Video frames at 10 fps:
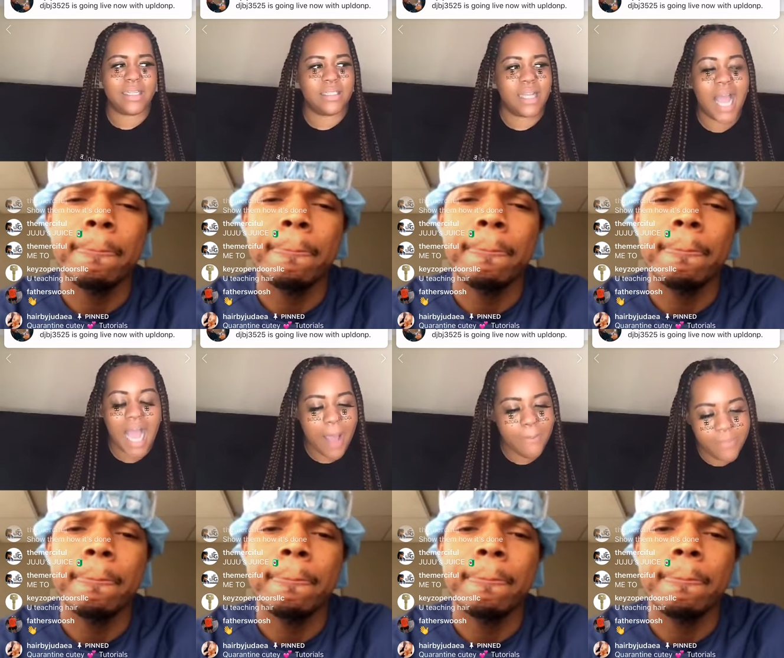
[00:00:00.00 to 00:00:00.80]

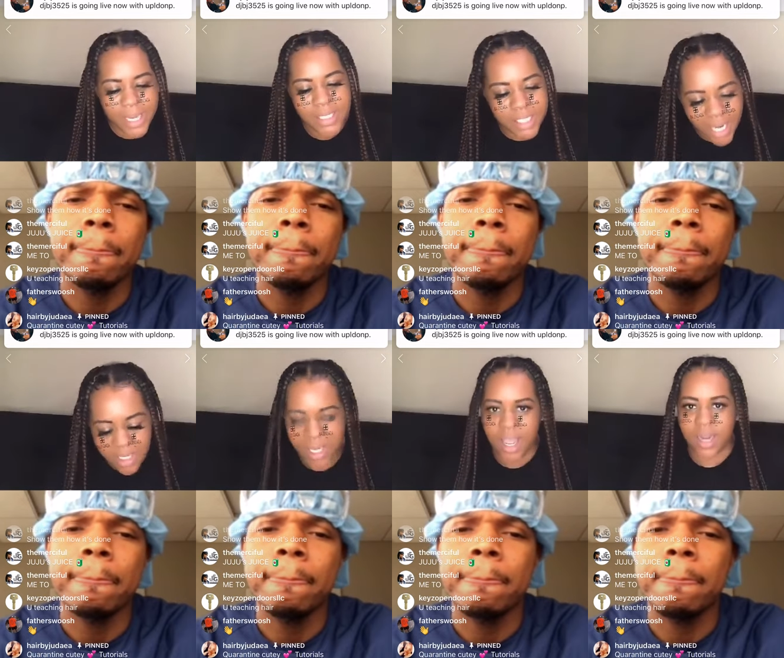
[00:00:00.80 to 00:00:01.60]
Speaker 1: I've been telling
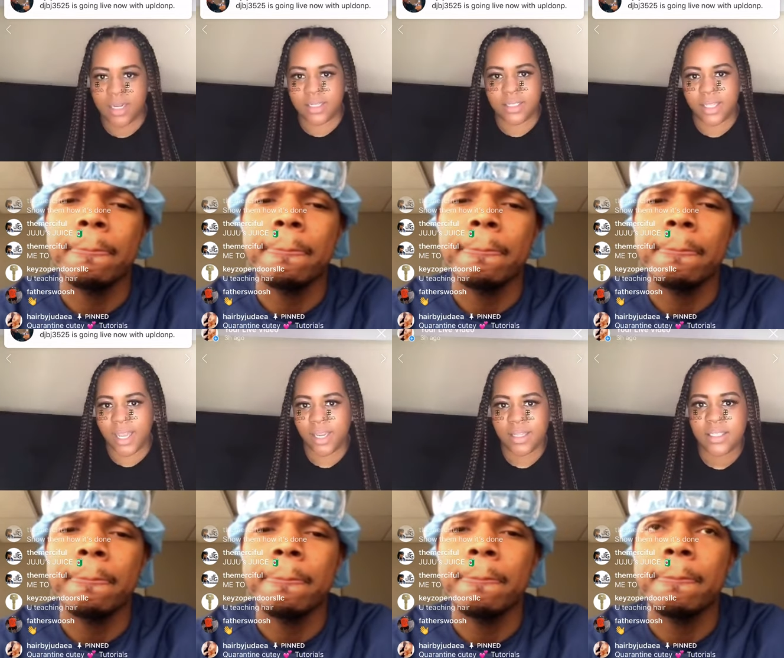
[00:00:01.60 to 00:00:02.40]
y'all this. Like,
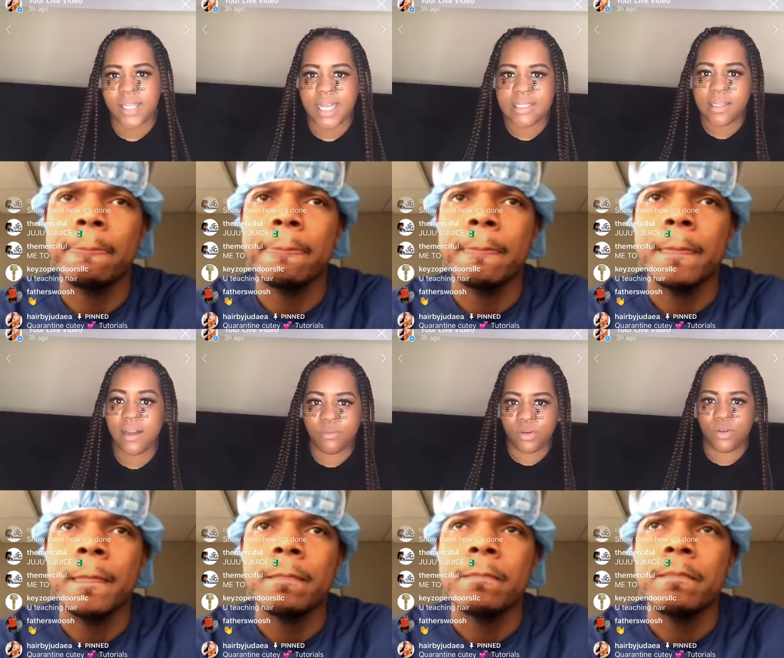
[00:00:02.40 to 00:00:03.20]
this is not something
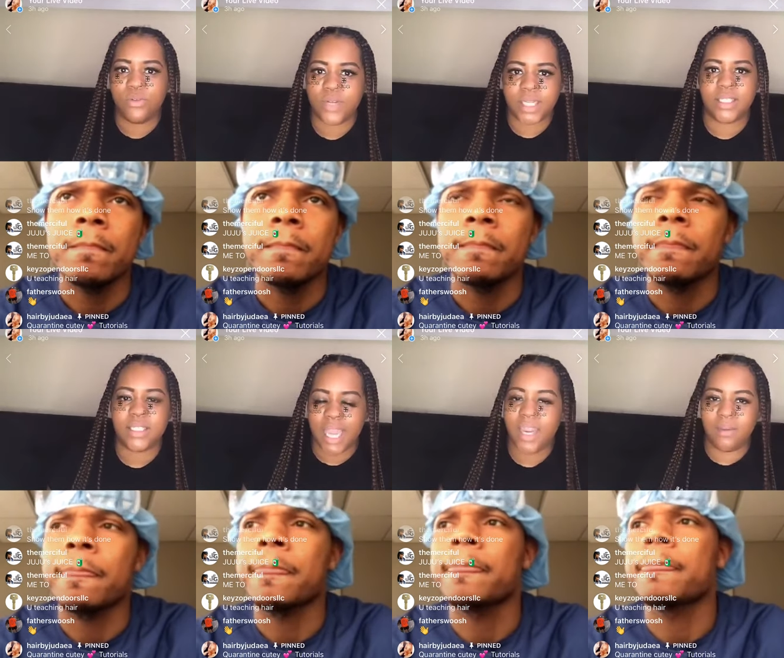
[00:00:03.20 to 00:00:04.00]
new that just came
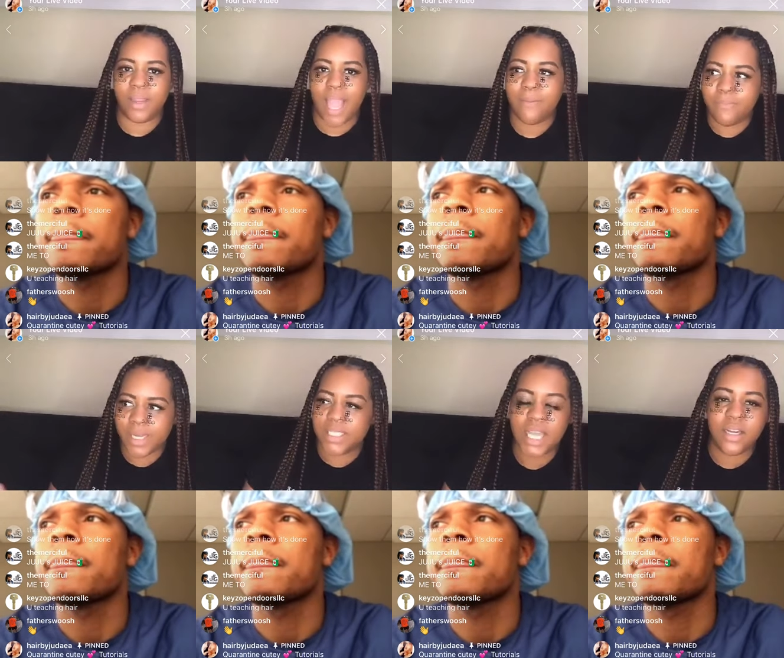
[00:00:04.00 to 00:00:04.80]
to me. I've been
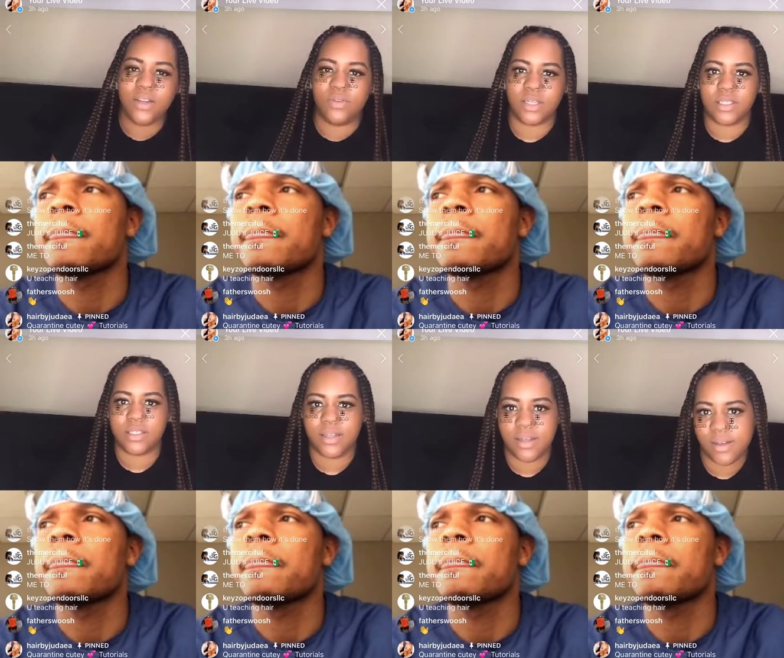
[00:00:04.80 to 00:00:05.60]
telling you this.
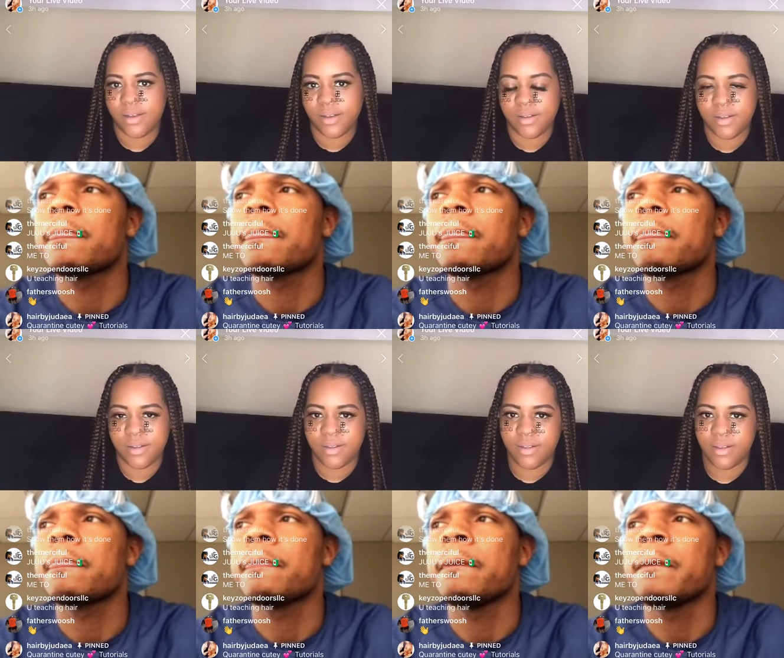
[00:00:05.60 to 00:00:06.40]

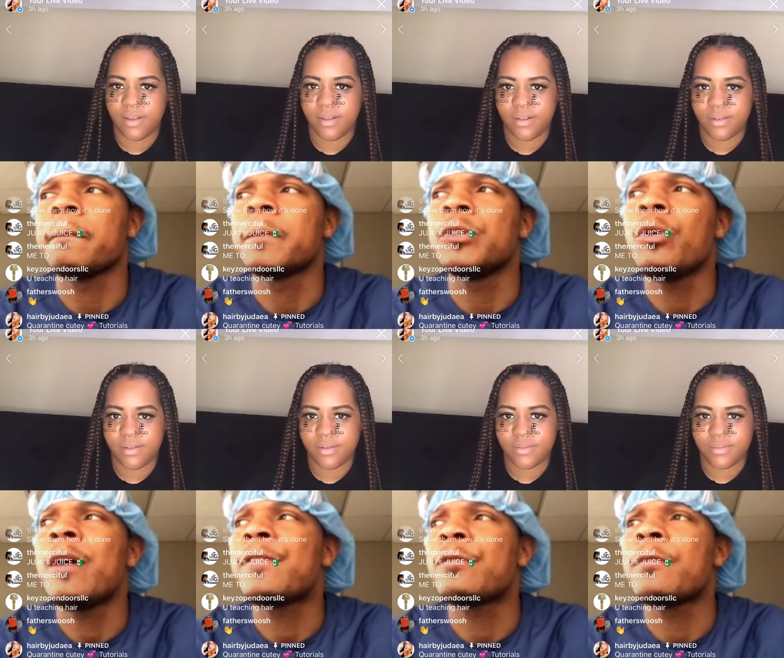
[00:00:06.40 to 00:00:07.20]
Speaker 2: Yeah, but you don't have
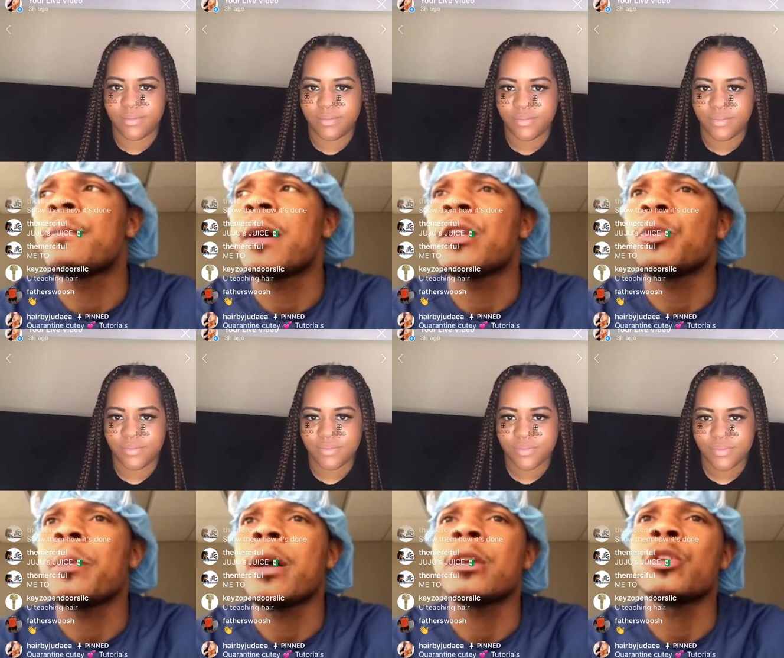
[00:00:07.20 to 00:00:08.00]
to remind
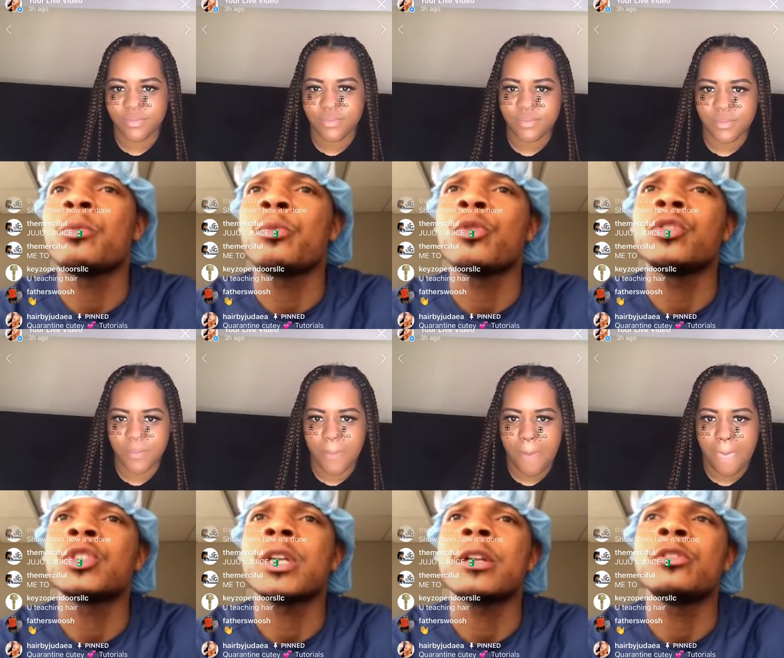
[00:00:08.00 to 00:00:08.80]
nobody no more. You just
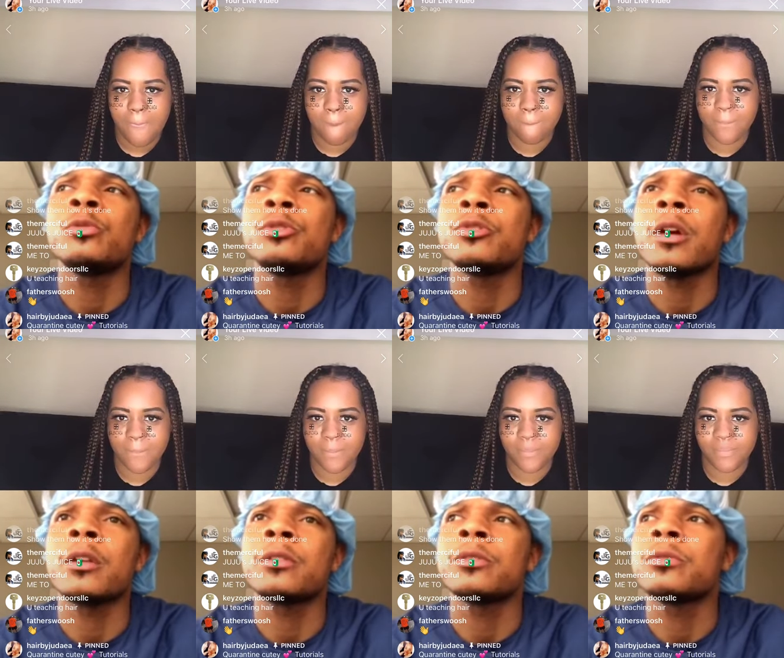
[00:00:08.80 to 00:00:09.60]
gotta do what you gotta
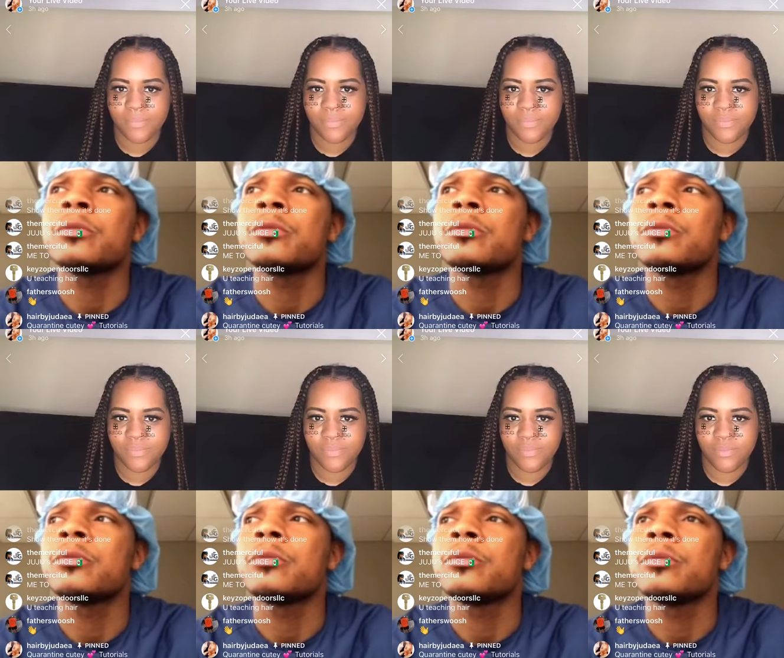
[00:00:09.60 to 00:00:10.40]
do.
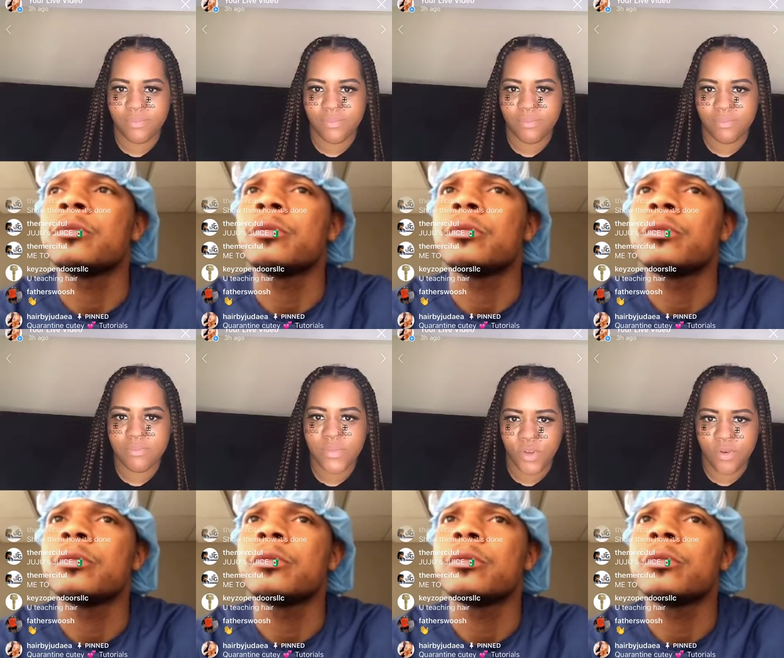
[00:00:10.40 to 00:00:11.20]

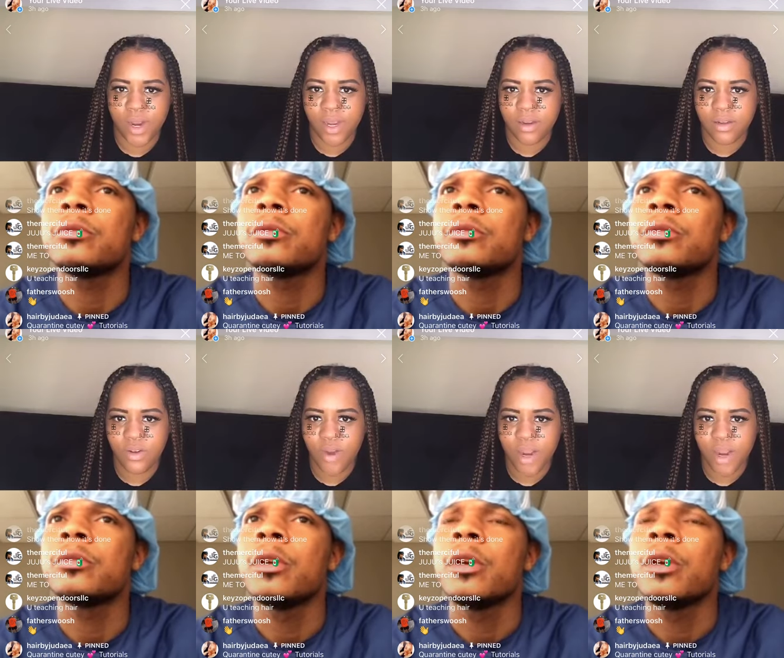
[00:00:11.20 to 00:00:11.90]
Speaker 1: You're right. You're right. Boy.
Speaker 2: You